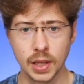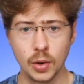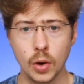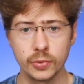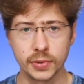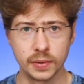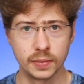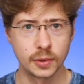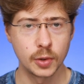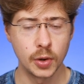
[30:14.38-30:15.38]

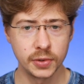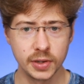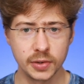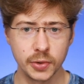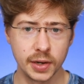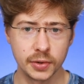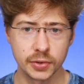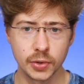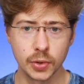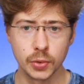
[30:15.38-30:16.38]
Often, content
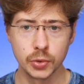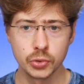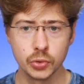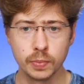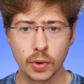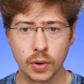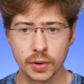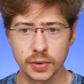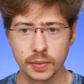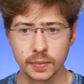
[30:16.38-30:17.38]
creators go too
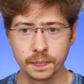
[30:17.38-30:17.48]
broad.